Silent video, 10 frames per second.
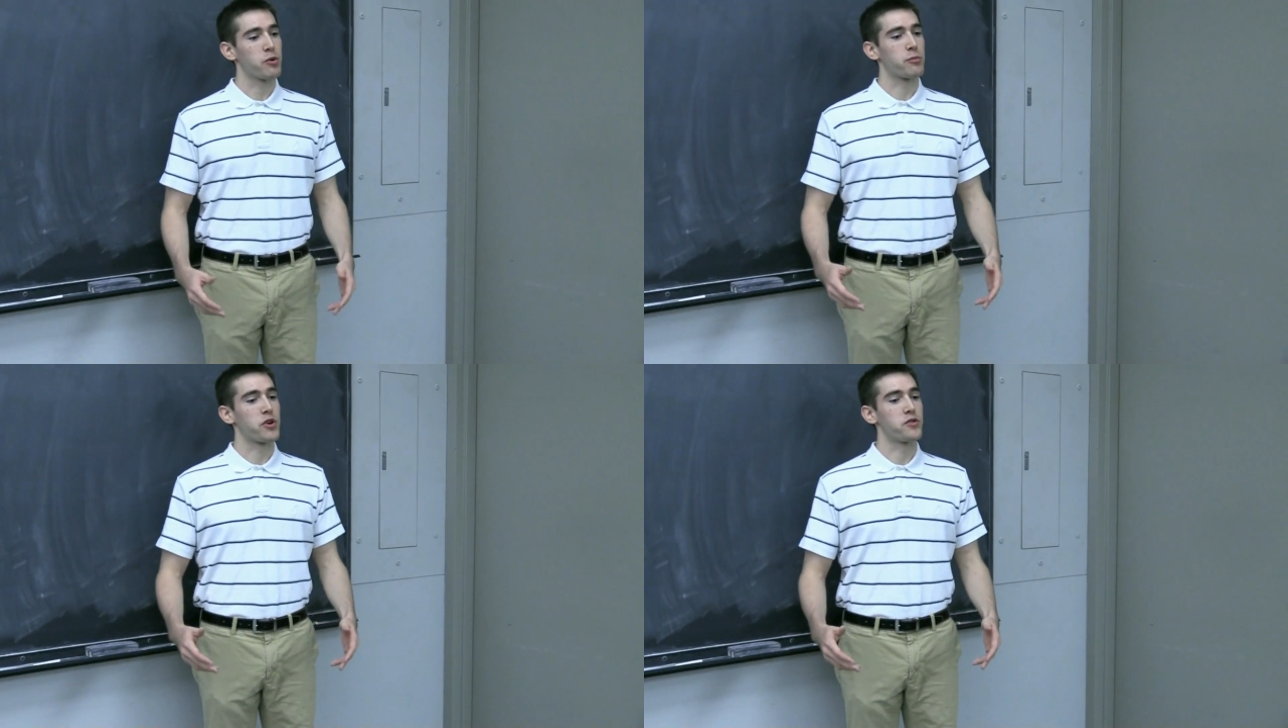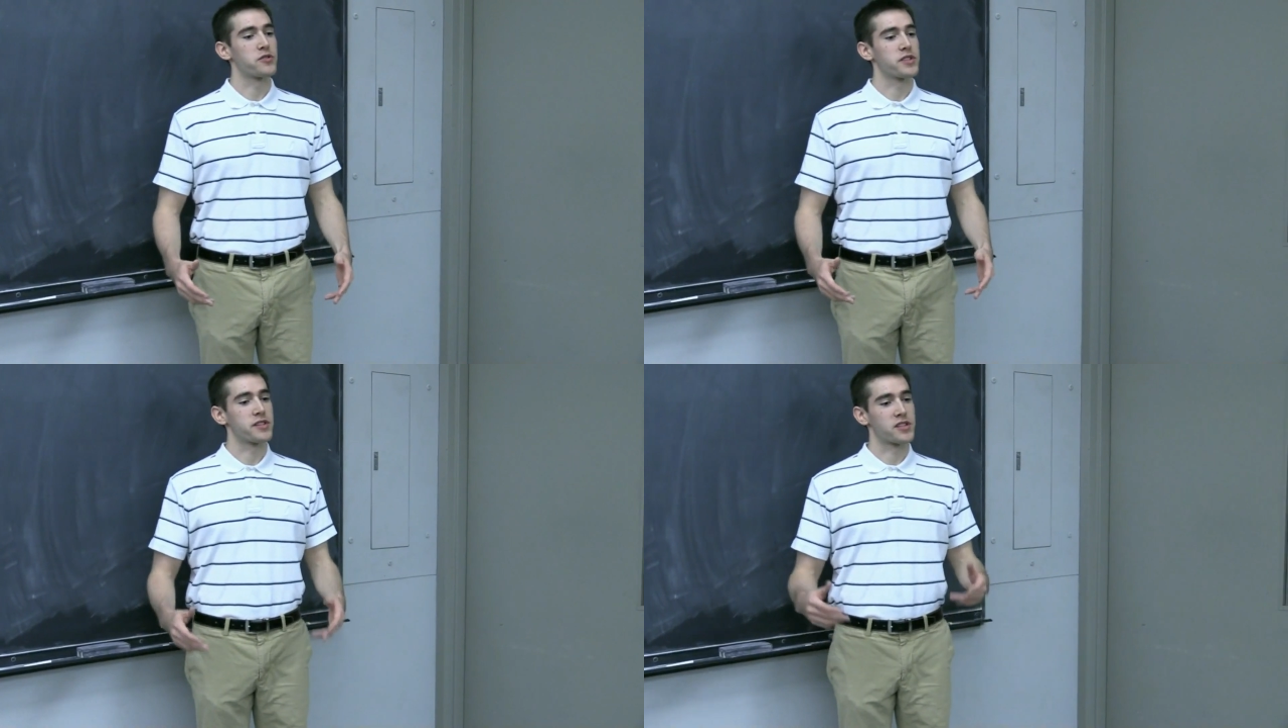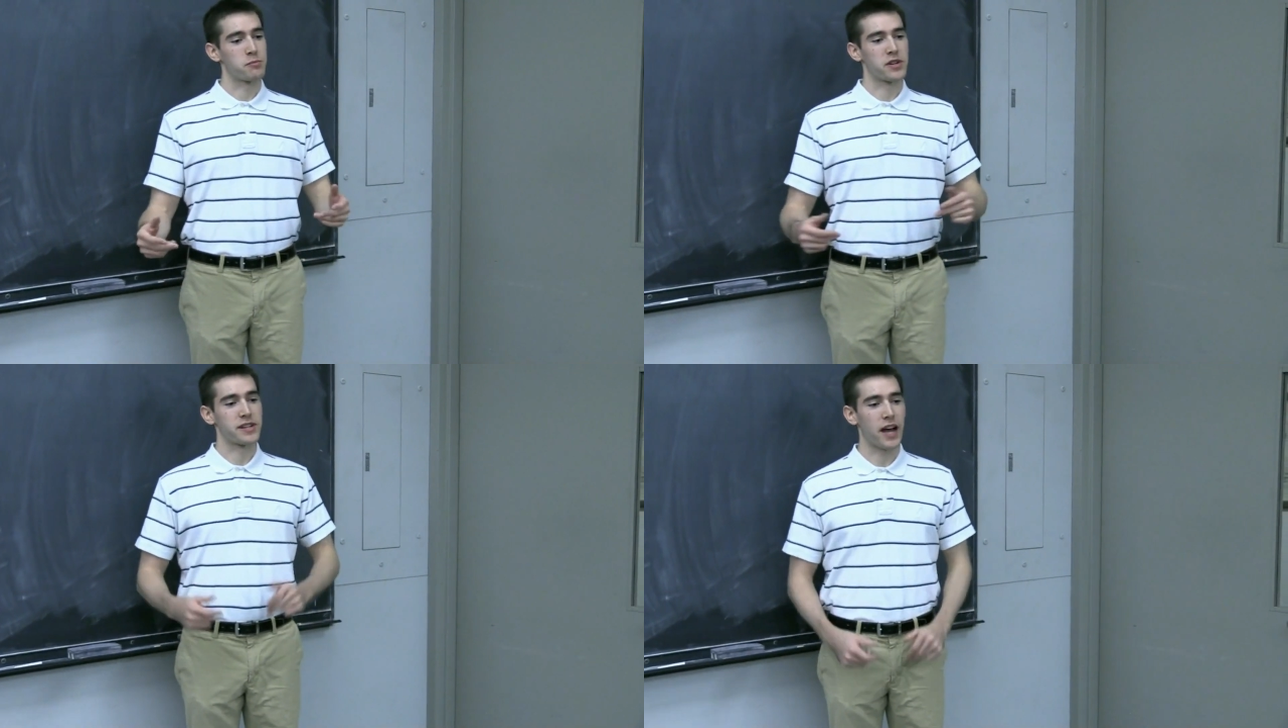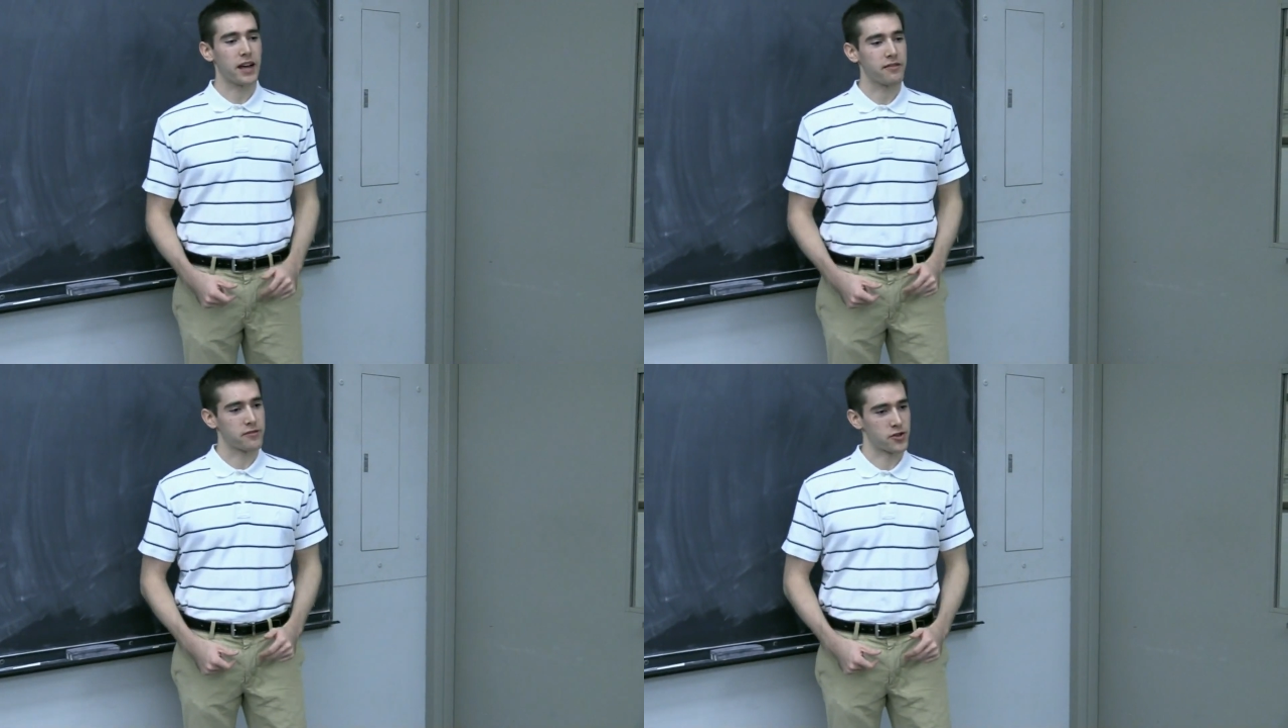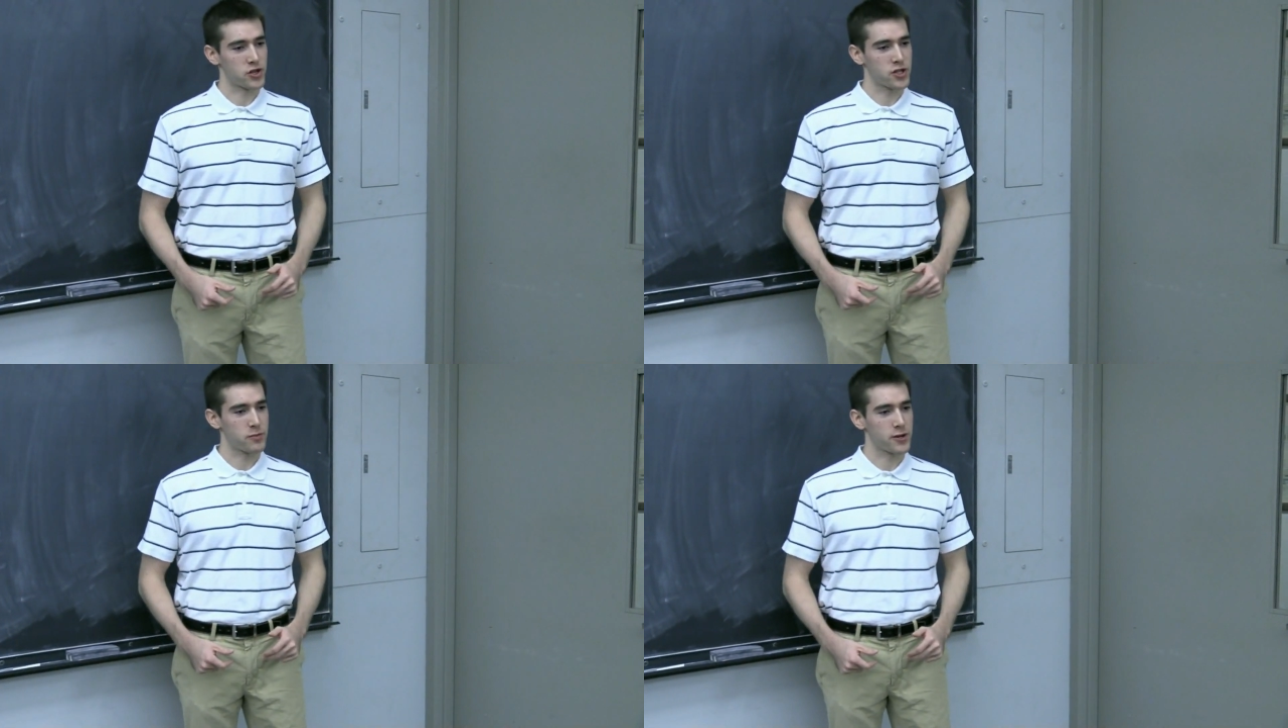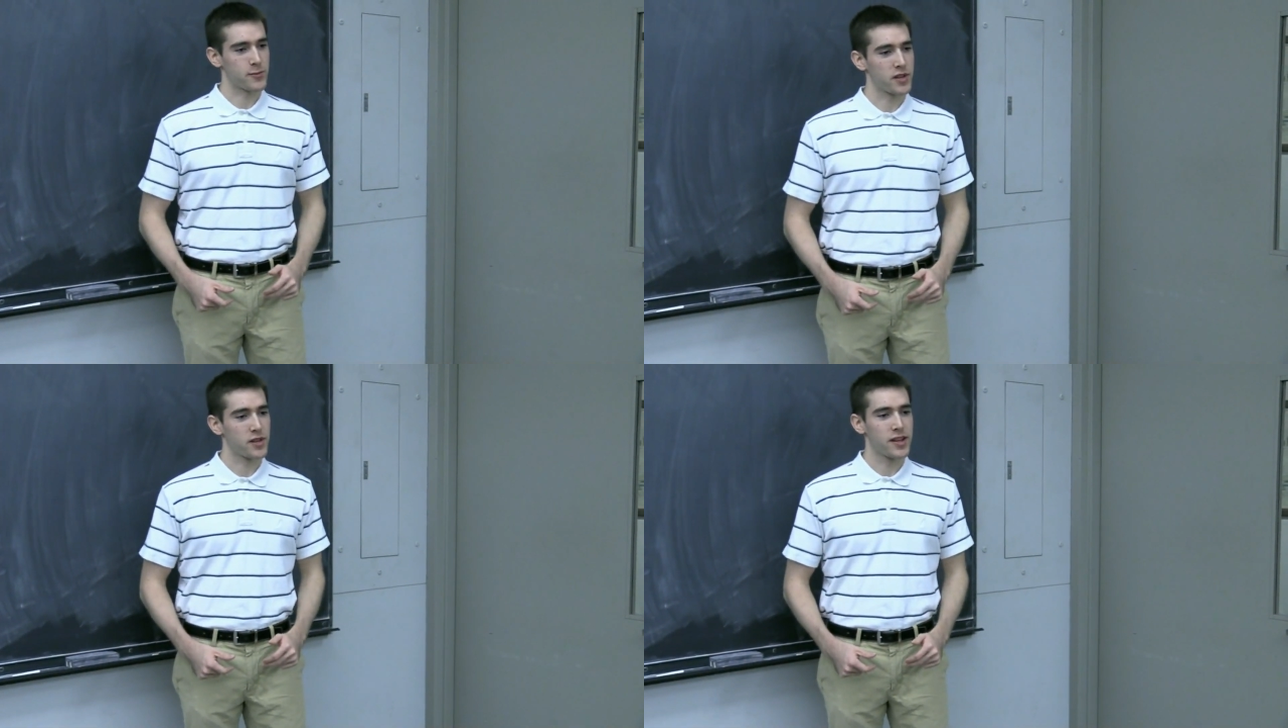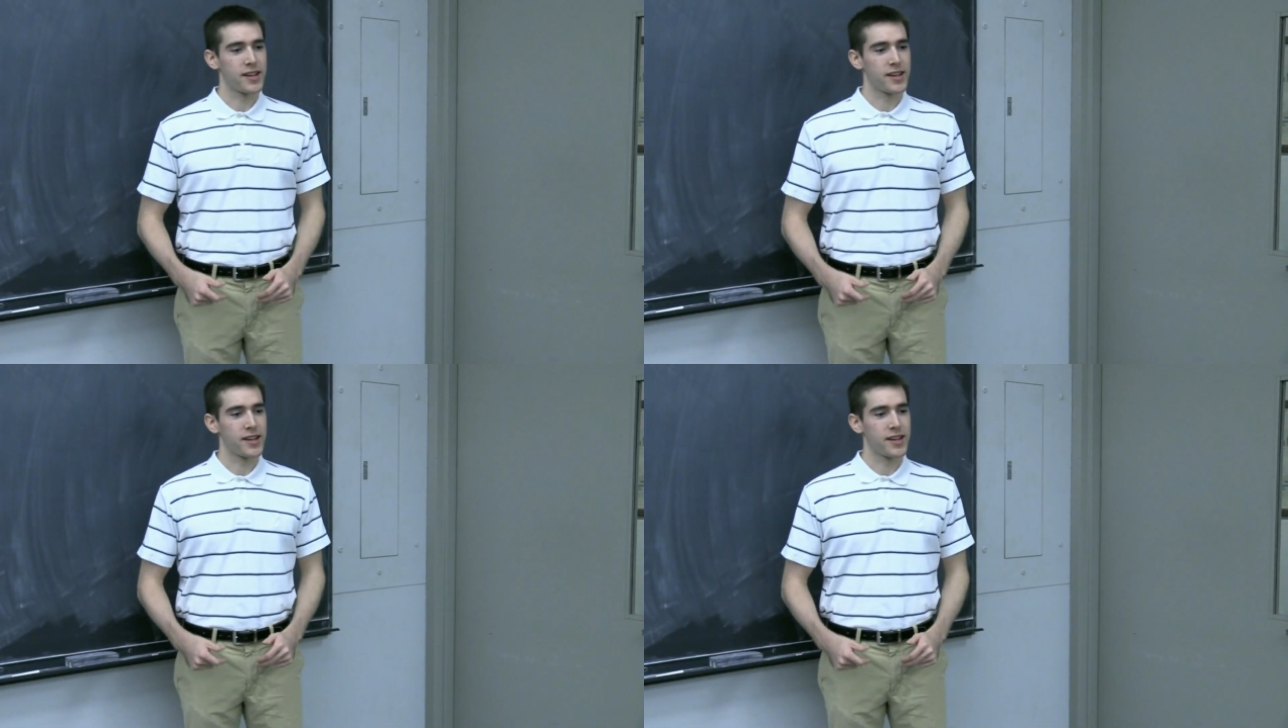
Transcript: I propose is the MacGyver experiment.